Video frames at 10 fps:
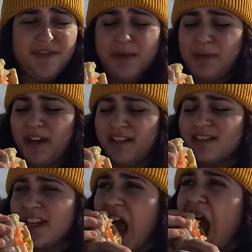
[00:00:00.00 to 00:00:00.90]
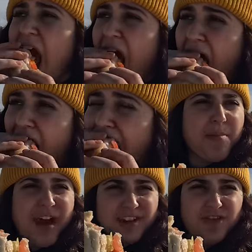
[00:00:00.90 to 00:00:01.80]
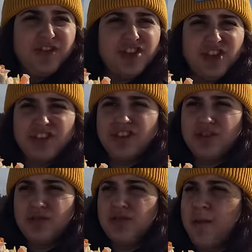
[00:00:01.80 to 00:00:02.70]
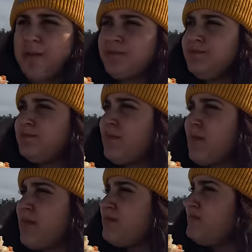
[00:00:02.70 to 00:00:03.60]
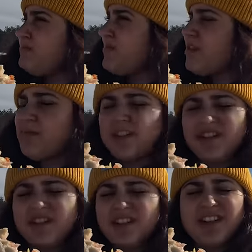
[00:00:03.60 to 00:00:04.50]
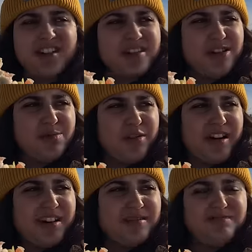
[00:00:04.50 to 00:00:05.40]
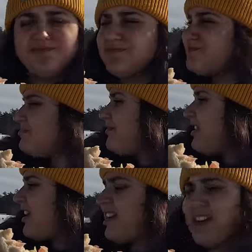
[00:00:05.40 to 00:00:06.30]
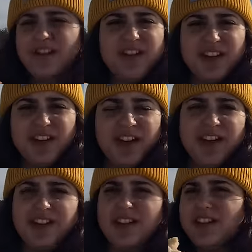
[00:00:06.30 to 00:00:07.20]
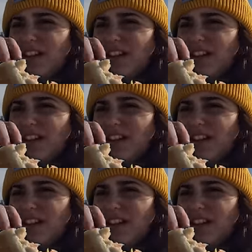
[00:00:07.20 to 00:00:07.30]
off my pants. Back to fishing soon, but this is a nice little break. I've got everything I need to